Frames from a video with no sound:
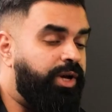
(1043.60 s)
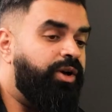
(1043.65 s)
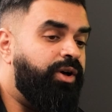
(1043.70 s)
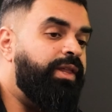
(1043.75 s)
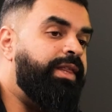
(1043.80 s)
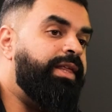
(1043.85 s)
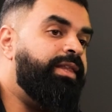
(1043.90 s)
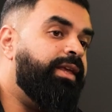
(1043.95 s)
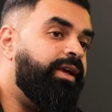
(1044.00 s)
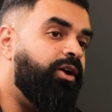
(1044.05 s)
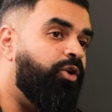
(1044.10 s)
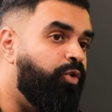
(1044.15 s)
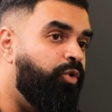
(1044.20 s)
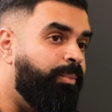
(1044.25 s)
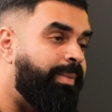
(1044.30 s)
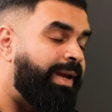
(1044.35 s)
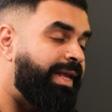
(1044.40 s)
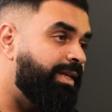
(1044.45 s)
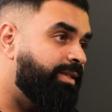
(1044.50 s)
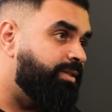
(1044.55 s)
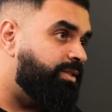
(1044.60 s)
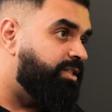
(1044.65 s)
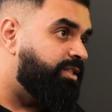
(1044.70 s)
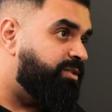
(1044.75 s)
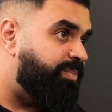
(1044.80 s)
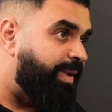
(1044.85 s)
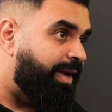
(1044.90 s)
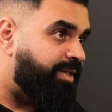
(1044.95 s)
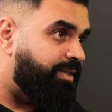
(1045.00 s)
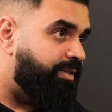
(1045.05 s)
I call that like a home maintenance
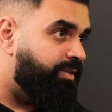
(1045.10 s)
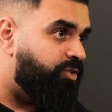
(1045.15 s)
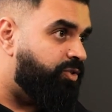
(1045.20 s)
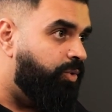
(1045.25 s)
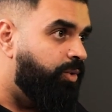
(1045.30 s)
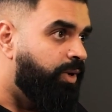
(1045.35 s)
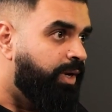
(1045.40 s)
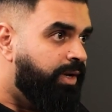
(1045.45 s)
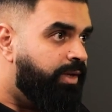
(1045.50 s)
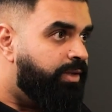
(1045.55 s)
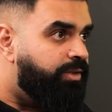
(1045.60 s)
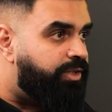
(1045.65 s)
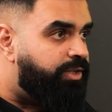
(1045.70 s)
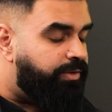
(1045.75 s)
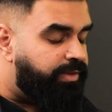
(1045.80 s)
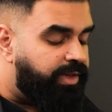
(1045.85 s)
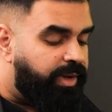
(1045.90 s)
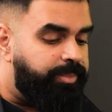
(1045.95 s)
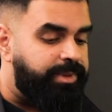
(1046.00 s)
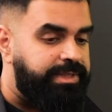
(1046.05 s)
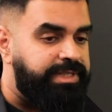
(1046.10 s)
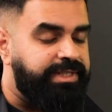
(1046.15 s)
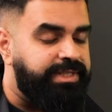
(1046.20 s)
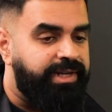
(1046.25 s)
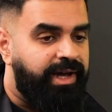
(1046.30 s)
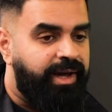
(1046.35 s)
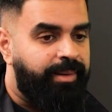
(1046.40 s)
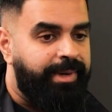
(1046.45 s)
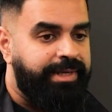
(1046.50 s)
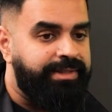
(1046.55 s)
inspection. So during that busy
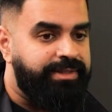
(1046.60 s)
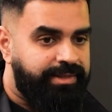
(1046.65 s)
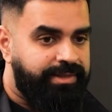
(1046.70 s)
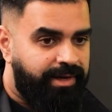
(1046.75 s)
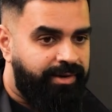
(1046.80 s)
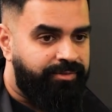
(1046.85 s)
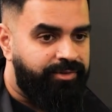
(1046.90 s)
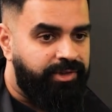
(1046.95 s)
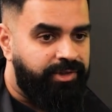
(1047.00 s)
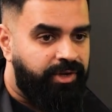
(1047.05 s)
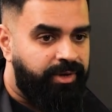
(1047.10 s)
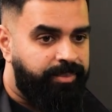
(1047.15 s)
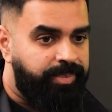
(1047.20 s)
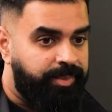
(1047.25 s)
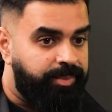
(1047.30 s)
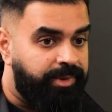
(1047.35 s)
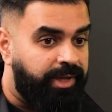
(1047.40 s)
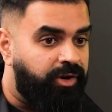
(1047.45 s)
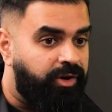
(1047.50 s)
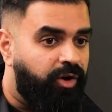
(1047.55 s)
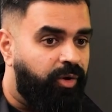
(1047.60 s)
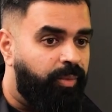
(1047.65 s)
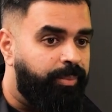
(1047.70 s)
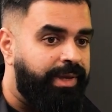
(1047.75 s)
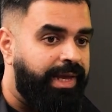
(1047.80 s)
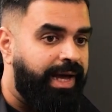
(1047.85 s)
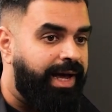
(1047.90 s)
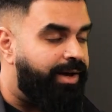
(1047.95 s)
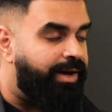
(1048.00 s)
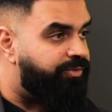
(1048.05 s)
time, I did have a lot of people that called
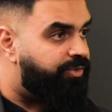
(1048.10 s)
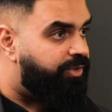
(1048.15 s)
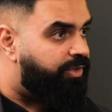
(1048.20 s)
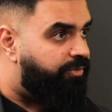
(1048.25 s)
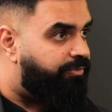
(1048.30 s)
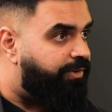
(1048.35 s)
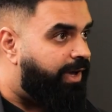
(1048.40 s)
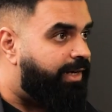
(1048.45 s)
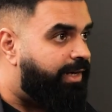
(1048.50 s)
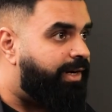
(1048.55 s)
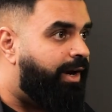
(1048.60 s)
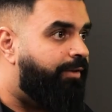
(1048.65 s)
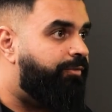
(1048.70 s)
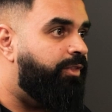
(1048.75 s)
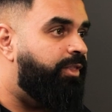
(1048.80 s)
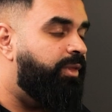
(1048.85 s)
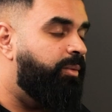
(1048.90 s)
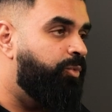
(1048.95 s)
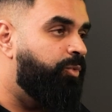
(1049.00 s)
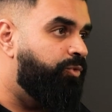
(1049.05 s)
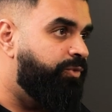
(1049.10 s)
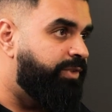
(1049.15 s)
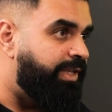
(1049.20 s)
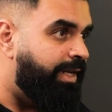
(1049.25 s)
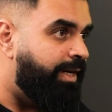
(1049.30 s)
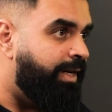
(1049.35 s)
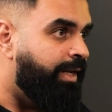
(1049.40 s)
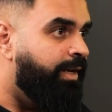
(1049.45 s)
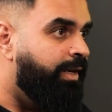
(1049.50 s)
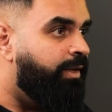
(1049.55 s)
me after the fact, after they moved
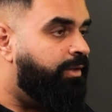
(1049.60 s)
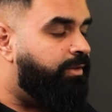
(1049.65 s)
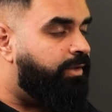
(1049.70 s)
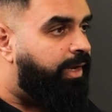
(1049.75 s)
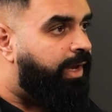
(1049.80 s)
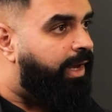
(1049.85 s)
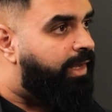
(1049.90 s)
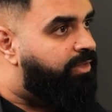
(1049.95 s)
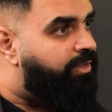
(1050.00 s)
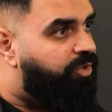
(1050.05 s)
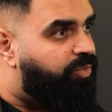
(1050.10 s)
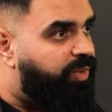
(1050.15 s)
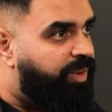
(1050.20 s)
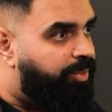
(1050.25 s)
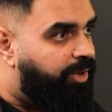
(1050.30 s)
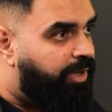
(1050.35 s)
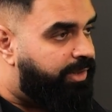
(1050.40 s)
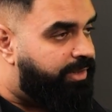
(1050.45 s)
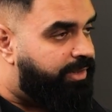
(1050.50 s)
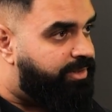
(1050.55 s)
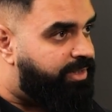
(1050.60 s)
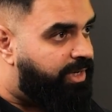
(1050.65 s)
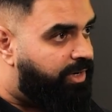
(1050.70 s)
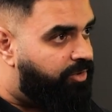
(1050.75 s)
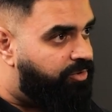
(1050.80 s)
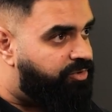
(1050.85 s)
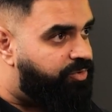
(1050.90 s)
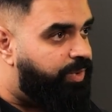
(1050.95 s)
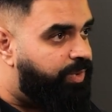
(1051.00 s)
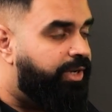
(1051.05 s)
in. Like, hey, look, we bought this
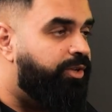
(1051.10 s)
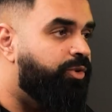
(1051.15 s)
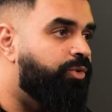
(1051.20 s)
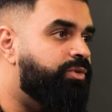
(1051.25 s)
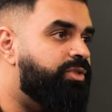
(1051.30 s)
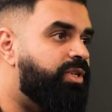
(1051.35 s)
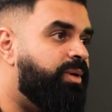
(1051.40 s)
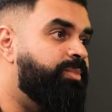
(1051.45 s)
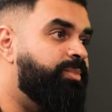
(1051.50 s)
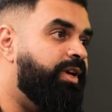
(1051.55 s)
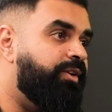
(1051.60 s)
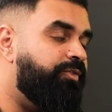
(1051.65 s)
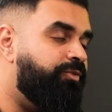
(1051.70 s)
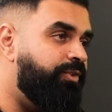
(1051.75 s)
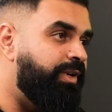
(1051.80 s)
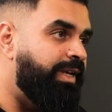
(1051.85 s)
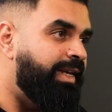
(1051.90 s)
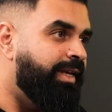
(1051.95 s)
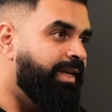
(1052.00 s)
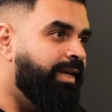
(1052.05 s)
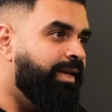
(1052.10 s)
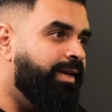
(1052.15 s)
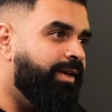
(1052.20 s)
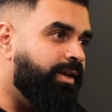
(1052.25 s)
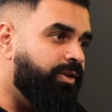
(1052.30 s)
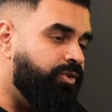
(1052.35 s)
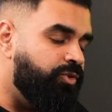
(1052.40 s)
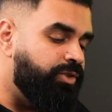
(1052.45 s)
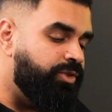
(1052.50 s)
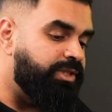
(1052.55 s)
house. We had to go subject free.
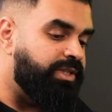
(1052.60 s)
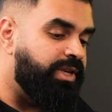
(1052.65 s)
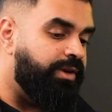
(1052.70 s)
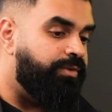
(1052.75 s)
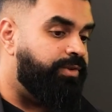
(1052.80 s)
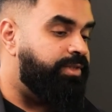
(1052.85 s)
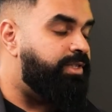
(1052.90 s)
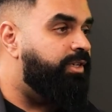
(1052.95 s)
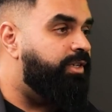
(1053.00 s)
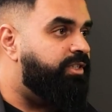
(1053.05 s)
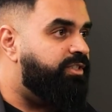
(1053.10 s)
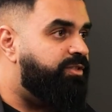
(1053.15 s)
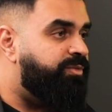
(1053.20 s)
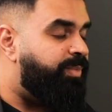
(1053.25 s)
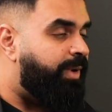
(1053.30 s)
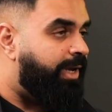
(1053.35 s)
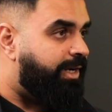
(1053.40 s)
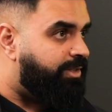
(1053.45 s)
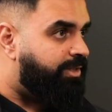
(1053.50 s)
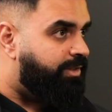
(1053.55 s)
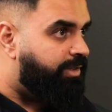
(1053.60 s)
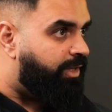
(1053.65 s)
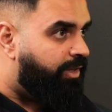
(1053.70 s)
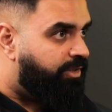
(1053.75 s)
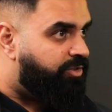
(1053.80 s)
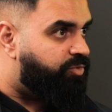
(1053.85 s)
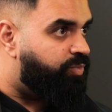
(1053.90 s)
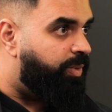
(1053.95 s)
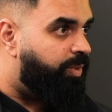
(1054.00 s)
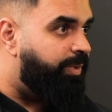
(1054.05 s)
Can you just give us an inspection? Tell
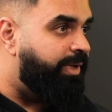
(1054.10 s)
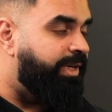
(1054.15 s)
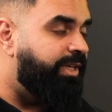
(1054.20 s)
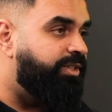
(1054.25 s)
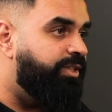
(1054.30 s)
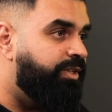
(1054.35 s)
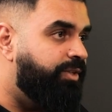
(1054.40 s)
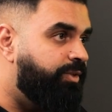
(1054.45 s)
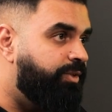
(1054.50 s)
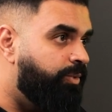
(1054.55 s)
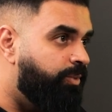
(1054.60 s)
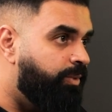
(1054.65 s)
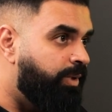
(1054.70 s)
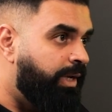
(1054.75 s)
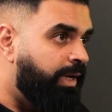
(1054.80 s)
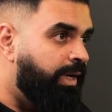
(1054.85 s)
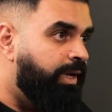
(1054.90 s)
us what we need to do.